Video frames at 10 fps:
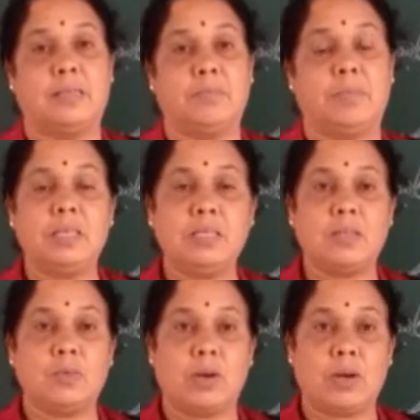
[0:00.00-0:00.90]
Means
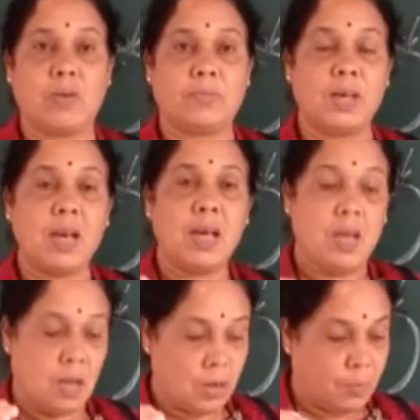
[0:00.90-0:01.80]
one of the
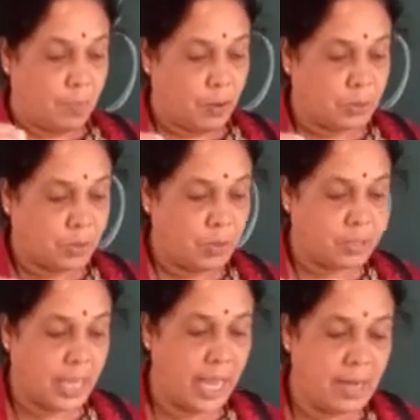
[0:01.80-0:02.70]
Portuguese
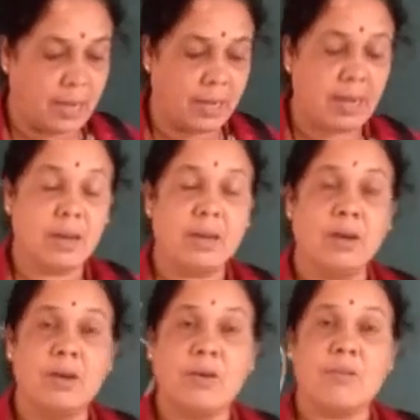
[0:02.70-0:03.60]
sailor
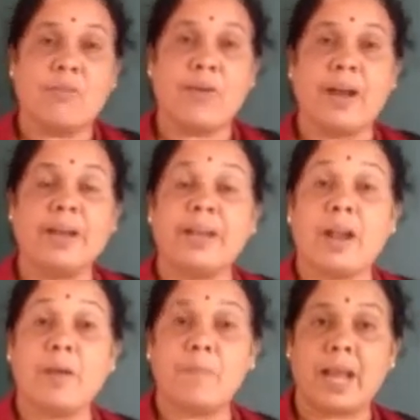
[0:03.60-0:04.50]

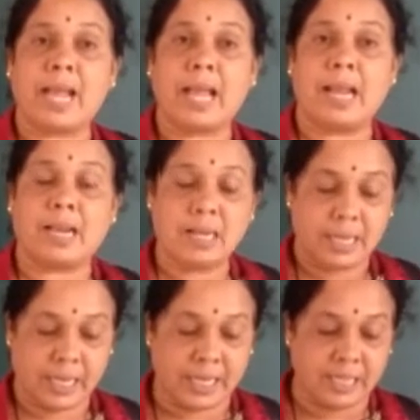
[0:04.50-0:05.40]
Ferdinand
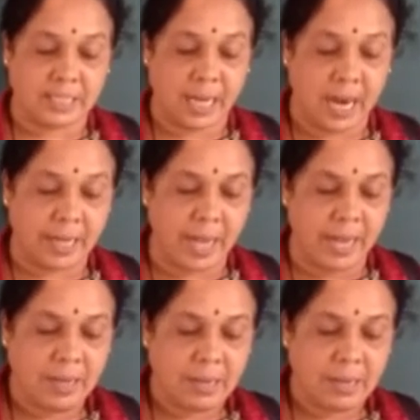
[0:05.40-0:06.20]
Magellan, he started